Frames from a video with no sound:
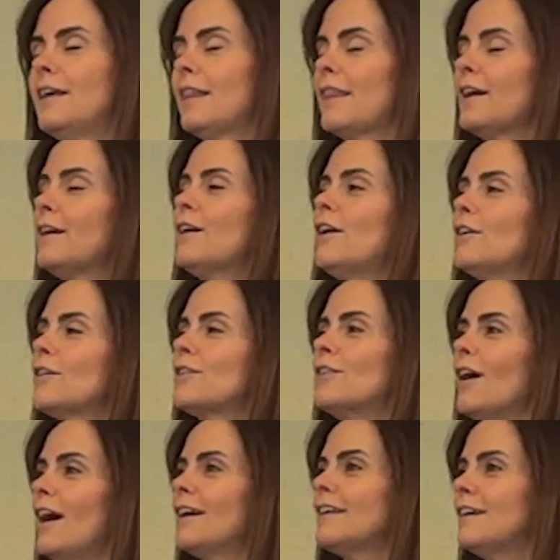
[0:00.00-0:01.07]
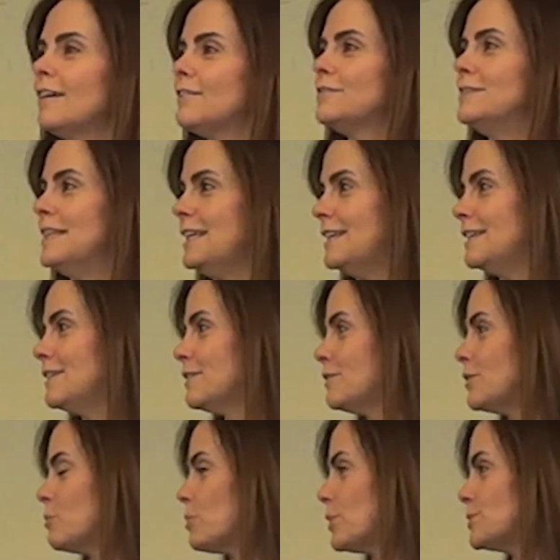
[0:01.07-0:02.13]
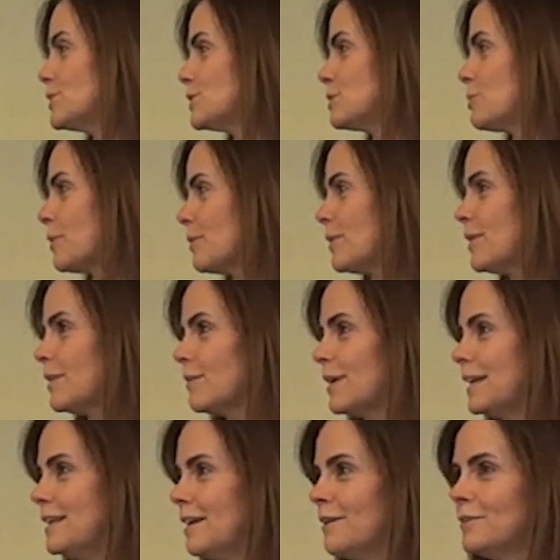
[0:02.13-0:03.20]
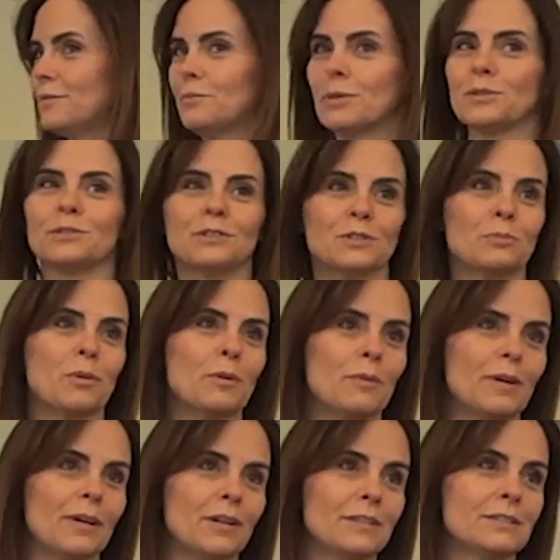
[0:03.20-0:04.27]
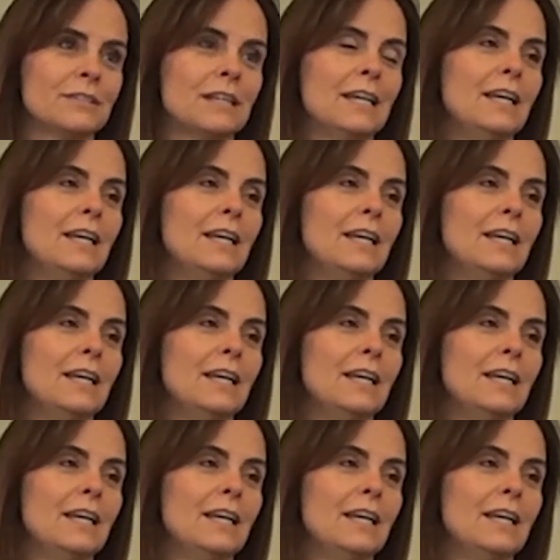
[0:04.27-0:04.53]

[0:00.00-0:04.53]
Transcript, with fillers: There are a lot of need for personal support worker right now, personal support workers.